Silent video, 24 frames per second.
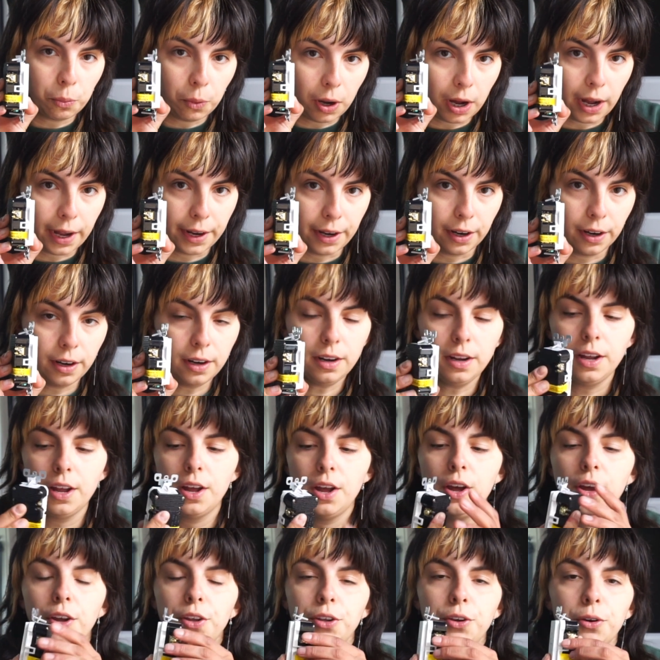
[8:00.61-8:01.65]
wire.
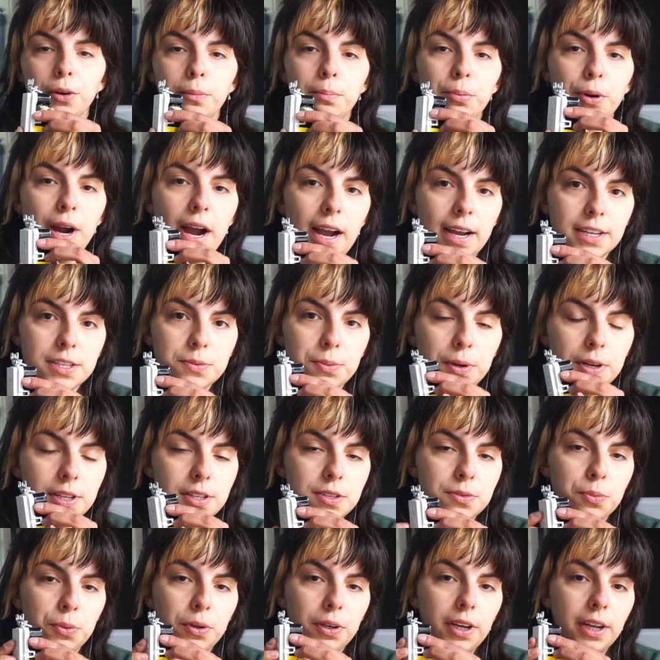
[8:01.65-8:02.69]
Your brass
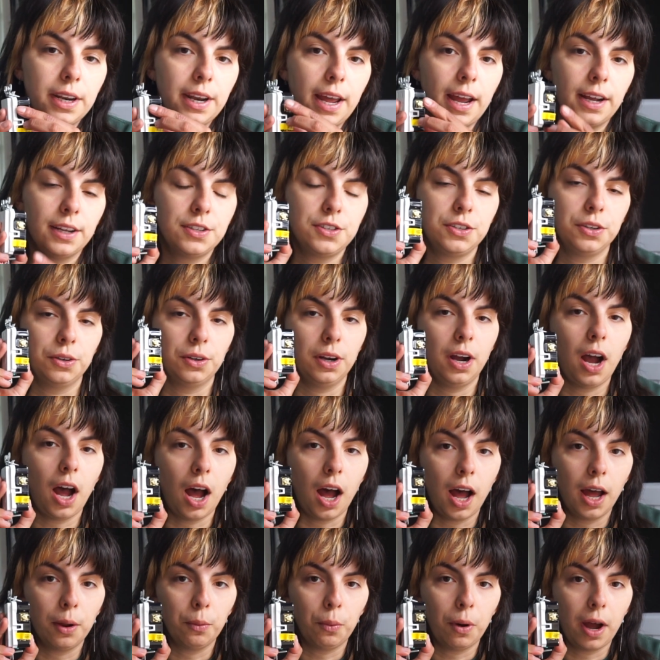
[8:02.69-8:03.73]
ones will connect your
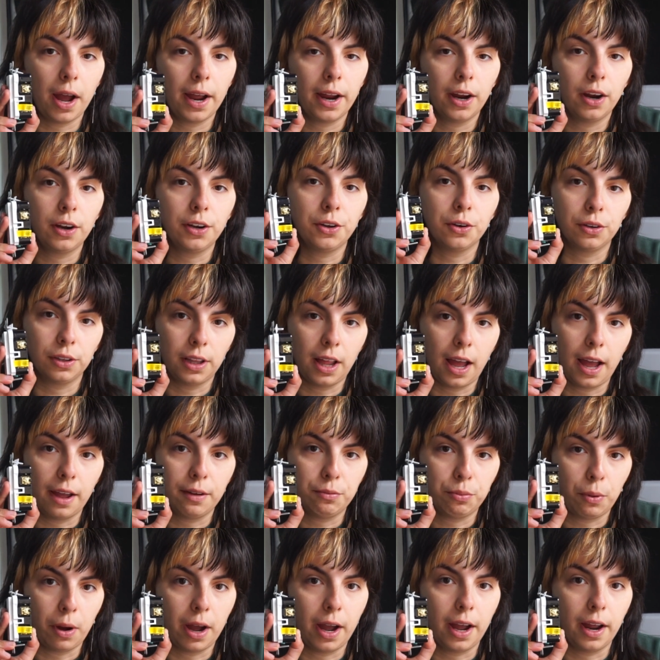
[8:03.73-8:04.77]
hot wire, your
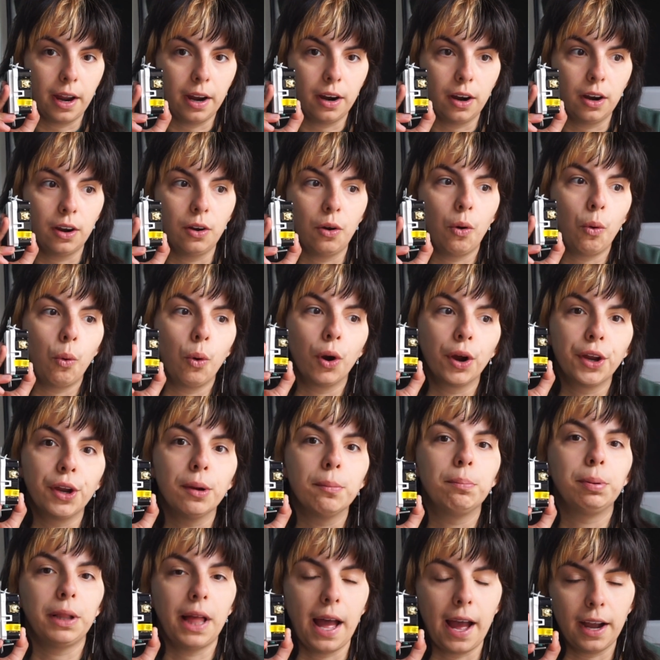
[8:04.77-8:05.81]
live wire, or
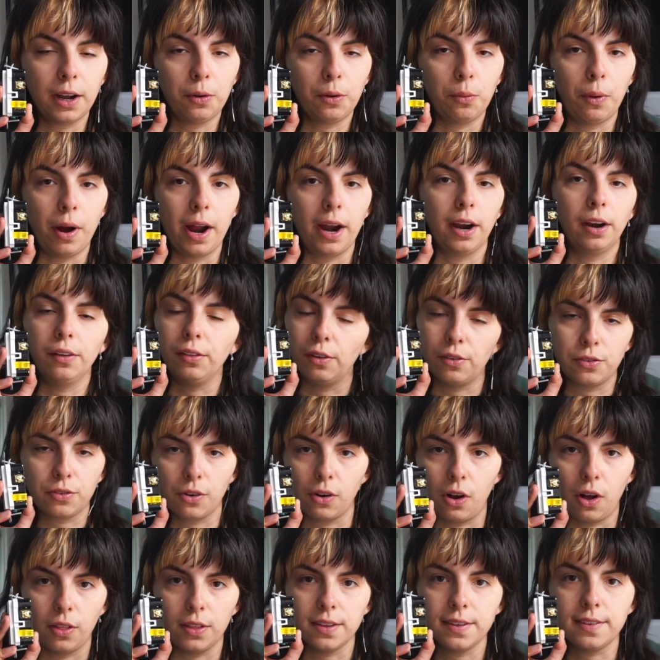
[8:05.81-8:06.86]
your black wire. Those are
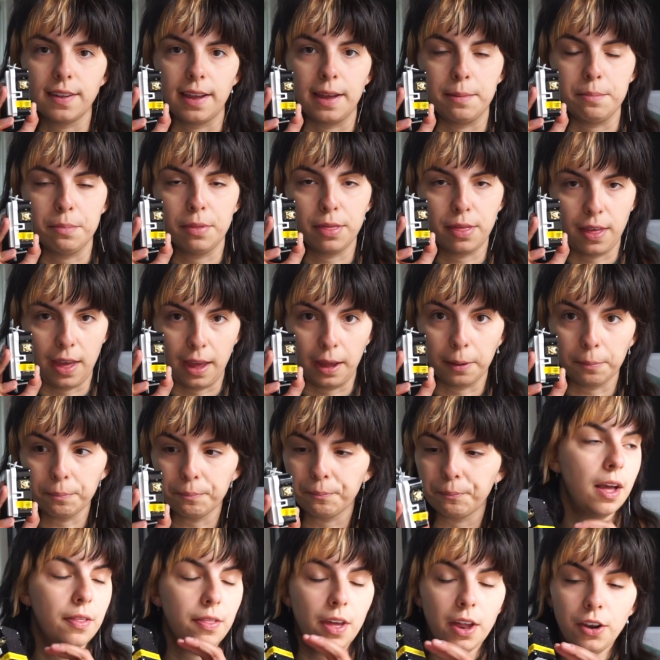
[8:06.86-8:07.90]
all the same thing.
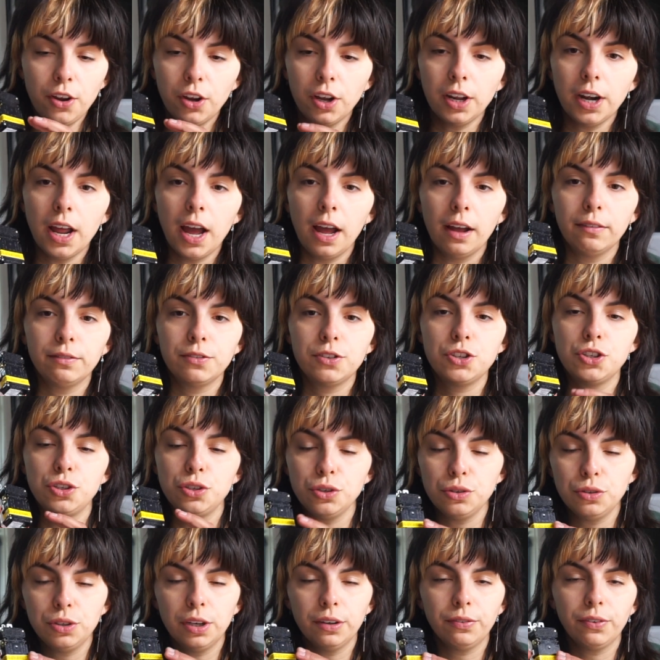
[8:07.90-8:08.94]
Then you're gonna have
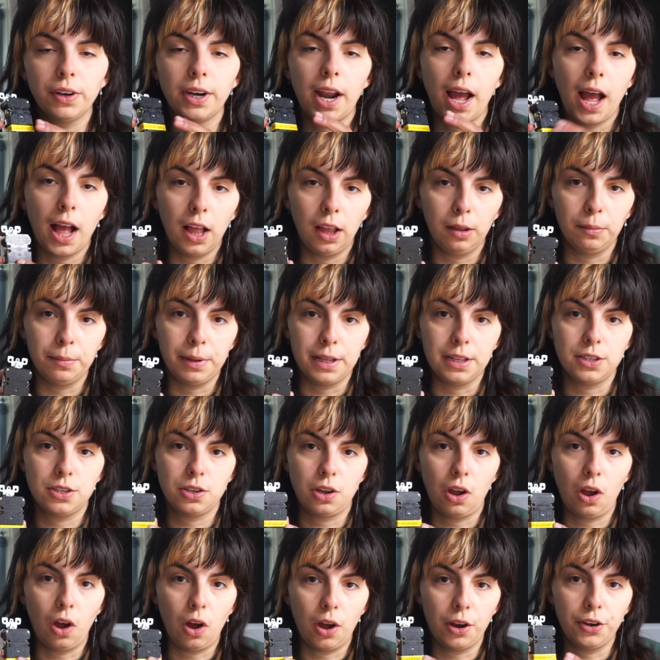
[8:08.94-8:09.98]
2 different elements
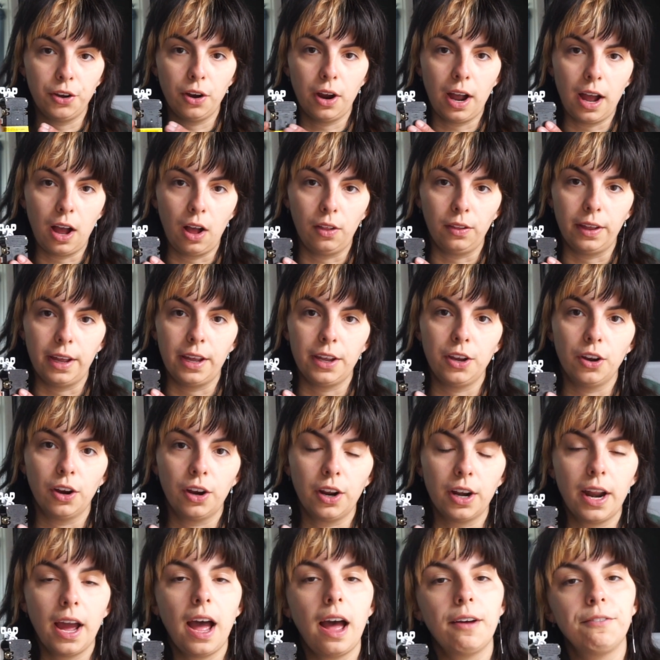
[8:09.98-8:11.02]
on your outlet. You're
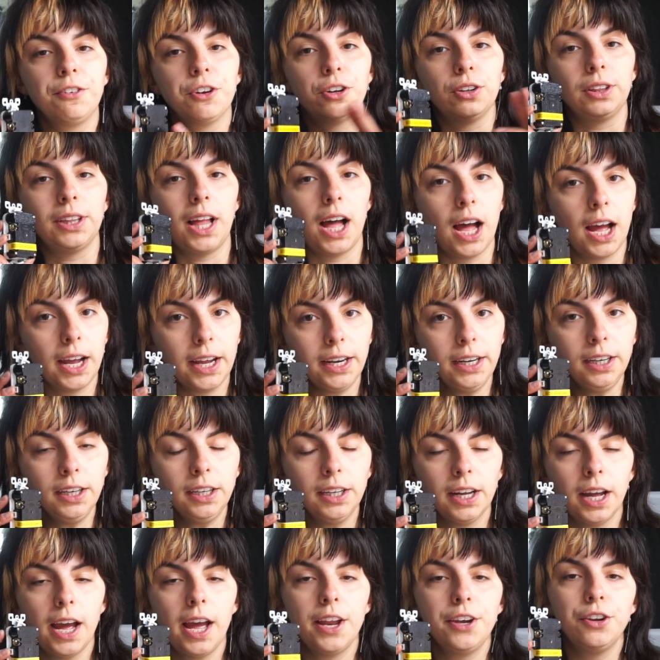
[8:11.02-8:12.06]
gonna have your line
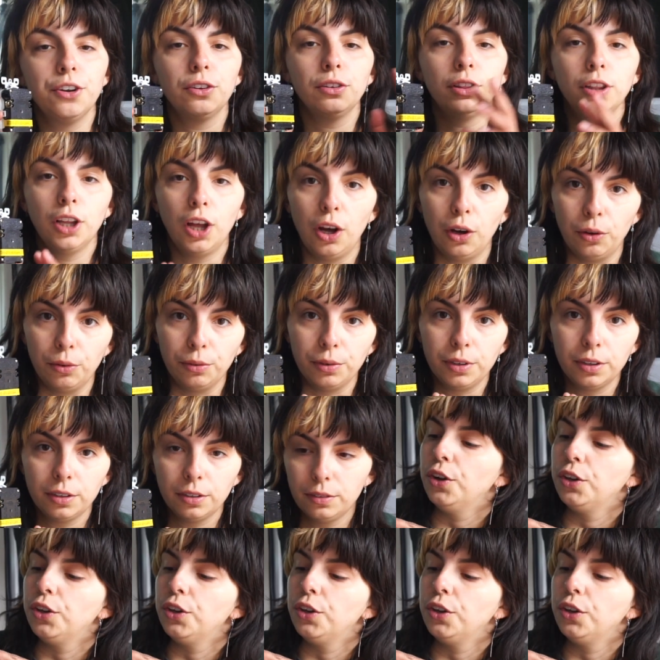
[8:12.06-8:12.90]
and your load.